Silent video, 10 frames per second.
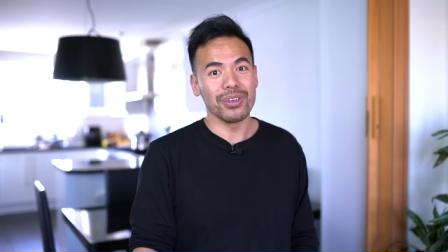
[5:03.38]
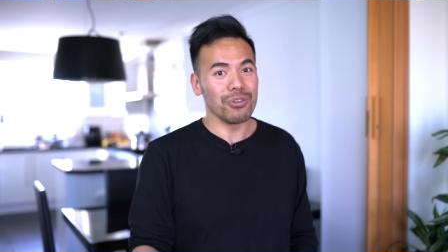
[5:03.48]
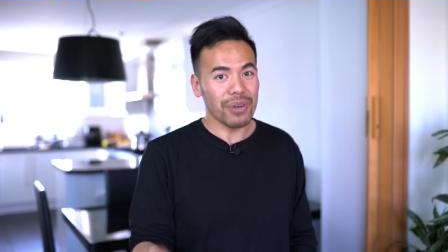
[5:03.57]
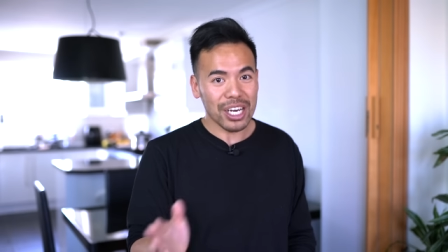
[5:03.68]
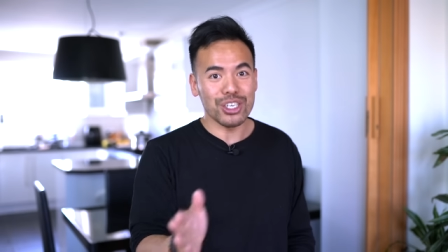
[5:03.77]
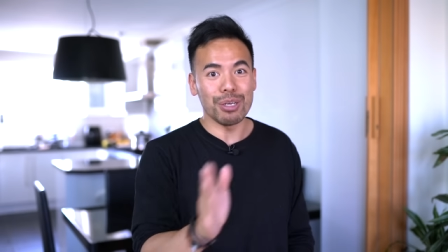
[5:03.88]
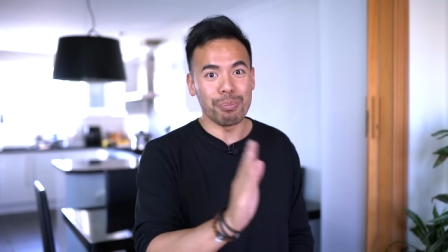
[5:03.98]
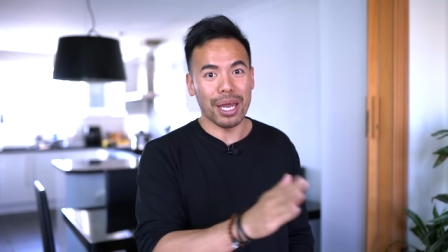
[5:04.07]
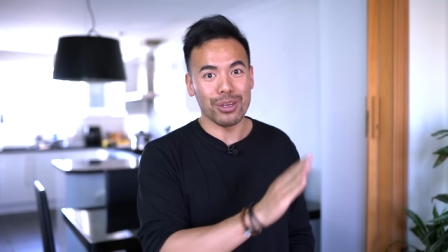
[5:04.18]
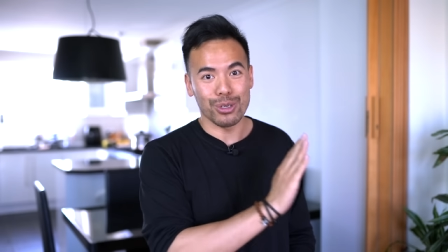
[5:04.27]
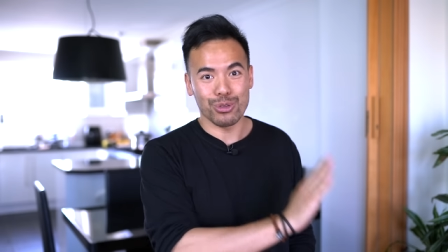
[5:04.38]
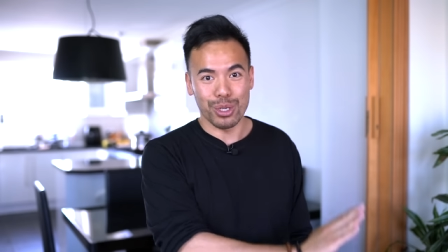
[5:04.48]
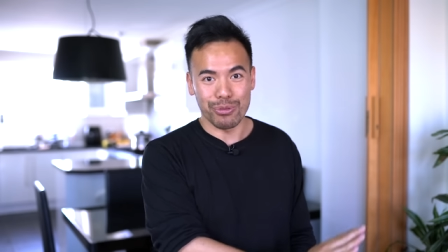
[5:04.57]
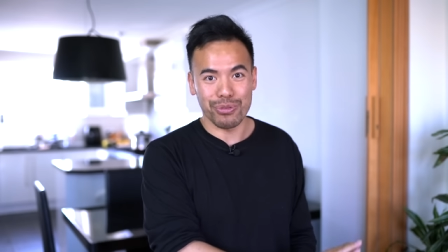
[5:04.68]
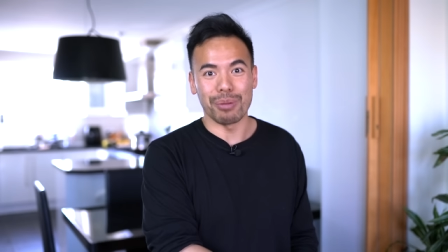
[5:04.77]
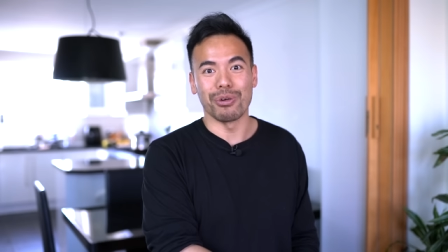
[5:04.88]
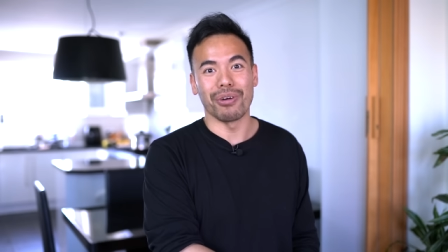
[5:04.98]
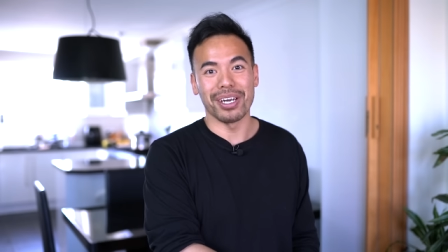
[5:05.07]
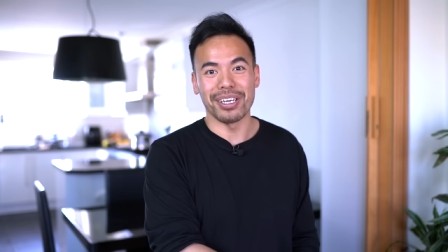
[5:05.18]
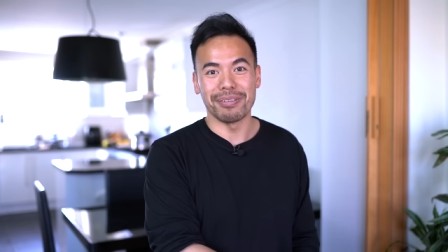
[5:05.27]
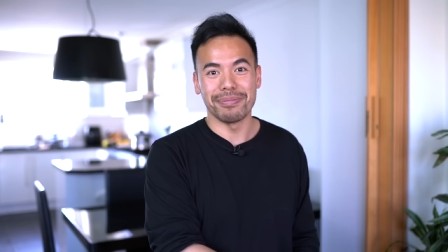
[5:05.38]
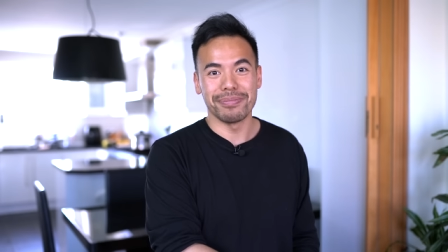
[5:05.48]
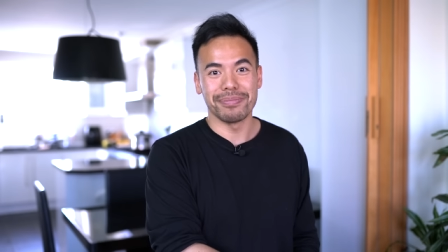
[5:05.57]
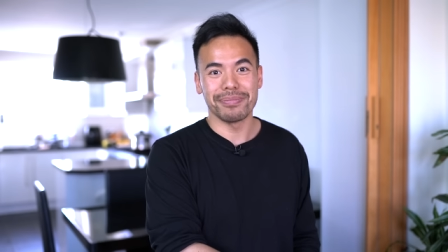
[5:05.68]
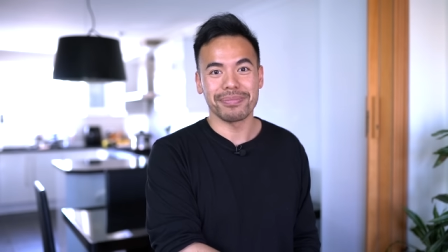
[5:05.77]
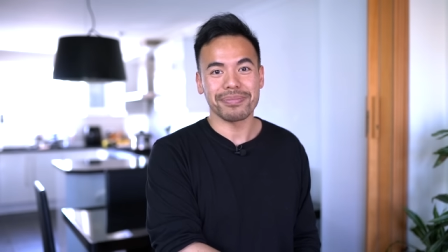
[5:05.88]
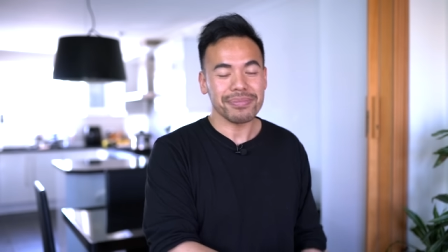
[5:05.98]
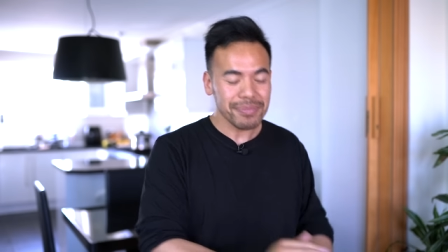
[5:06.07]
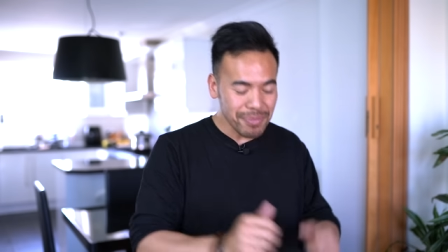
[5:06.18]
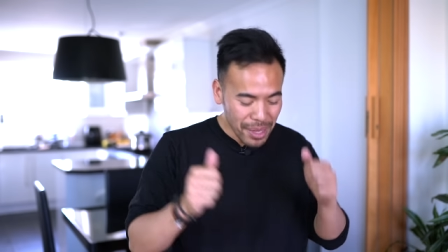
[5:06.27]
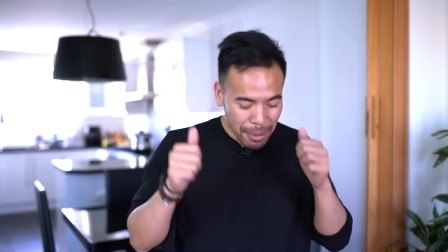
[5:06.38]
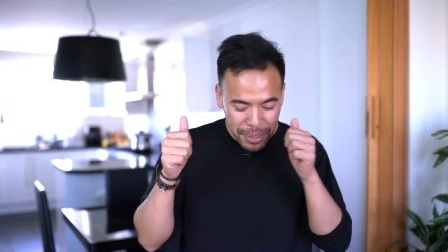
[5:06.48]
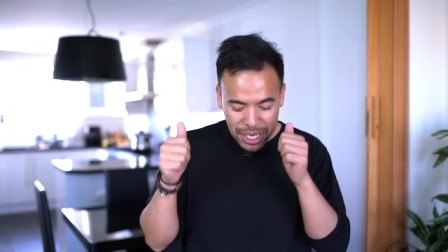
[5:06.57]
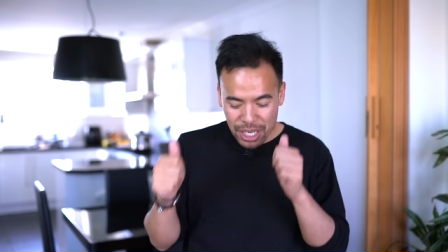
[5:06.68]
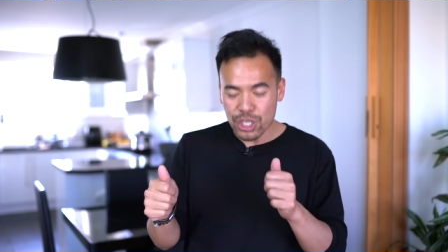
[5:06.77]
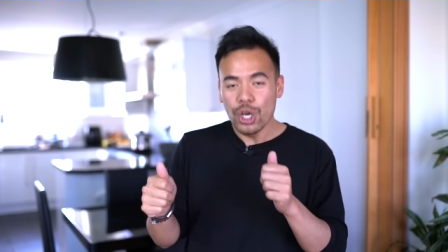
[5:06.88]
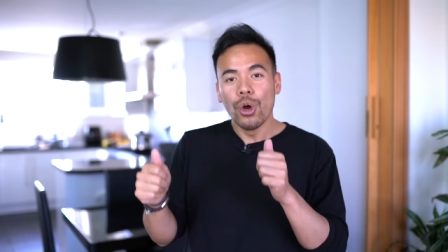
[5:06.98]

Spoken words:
you've actually met your twin flame already. Because